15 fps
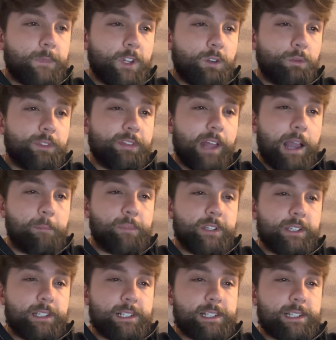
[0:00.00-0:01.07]
with that
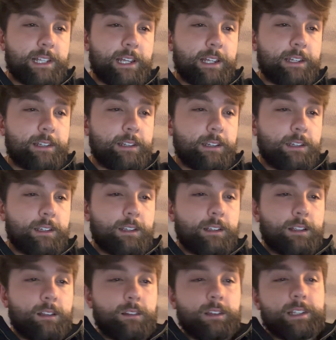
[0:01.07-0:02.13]
being said,
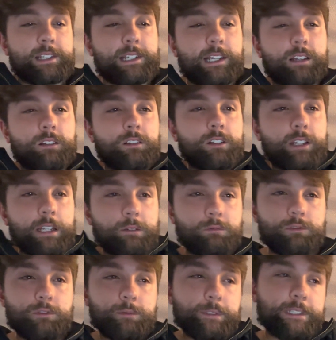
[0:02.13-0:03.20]
let's take a look at
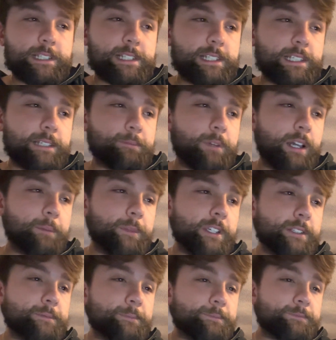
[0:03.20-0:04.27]
Ruben's team. I
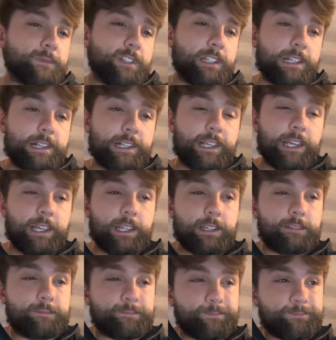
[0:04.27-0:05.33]
mean, this kid
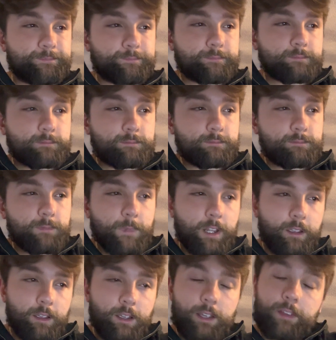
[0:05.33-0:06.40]

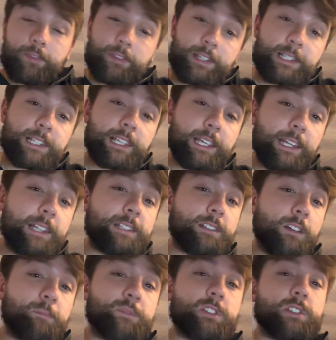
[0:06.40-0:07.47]
is
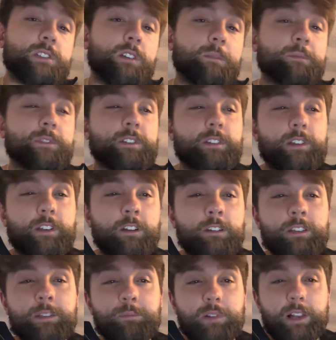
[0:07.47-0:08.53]
up to something, you know.
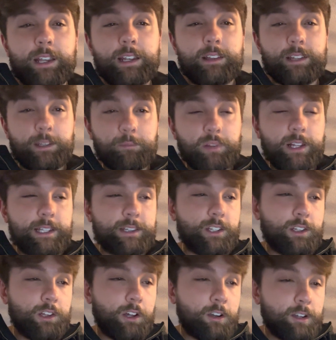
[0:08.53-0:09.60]
He played the
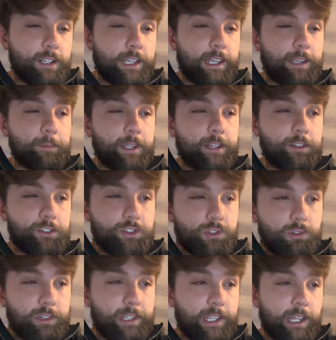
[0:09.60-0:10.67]
long game and the
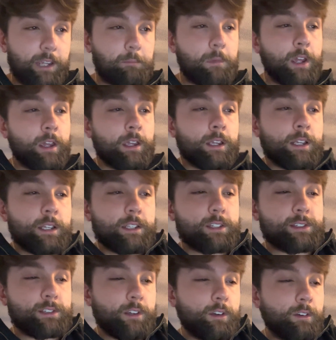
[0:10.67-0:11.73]
short game.
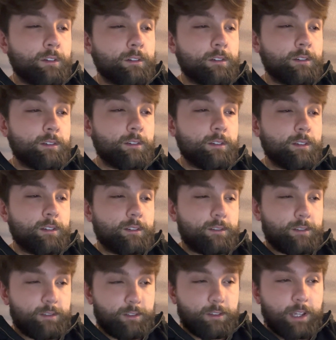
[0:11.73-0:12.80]
So,
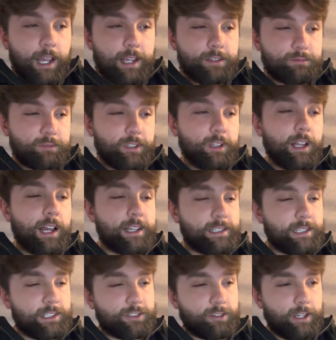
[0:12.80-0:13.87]
you guys realize
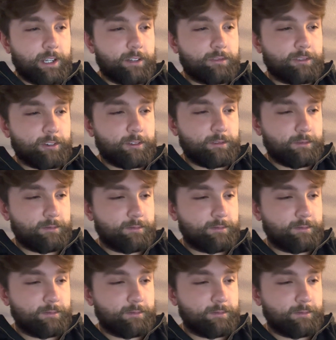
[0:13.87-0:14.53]
he traded for